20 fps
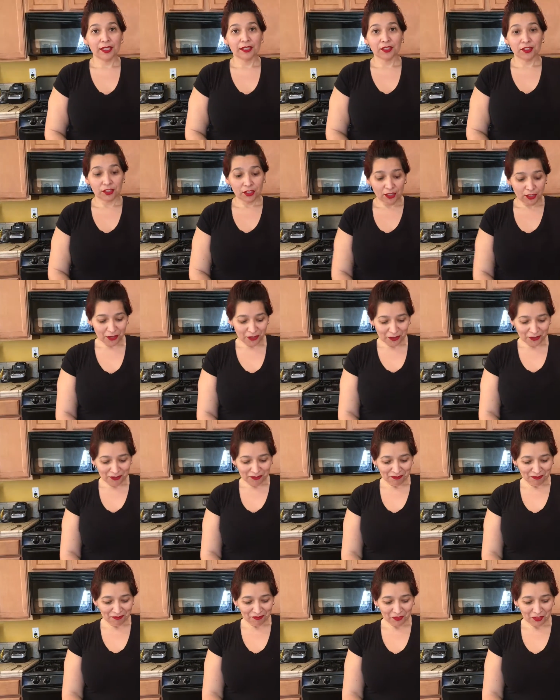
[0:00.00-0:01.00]

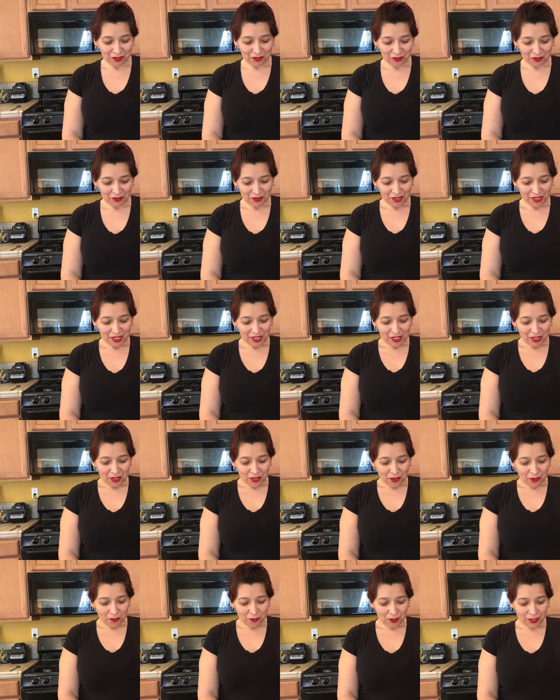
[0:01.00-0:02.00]
So
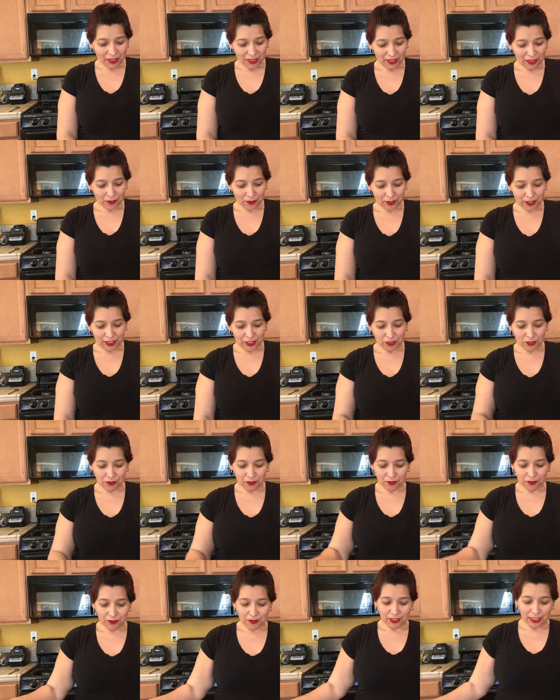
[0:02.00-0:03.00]
we are going
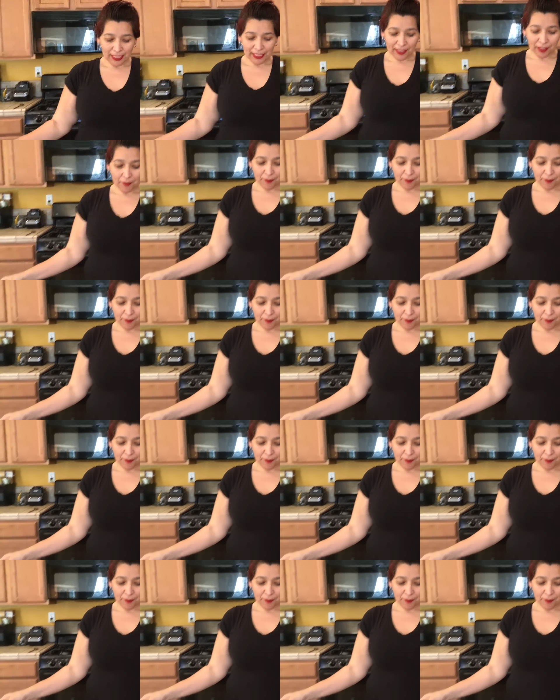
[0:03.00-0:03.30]
to line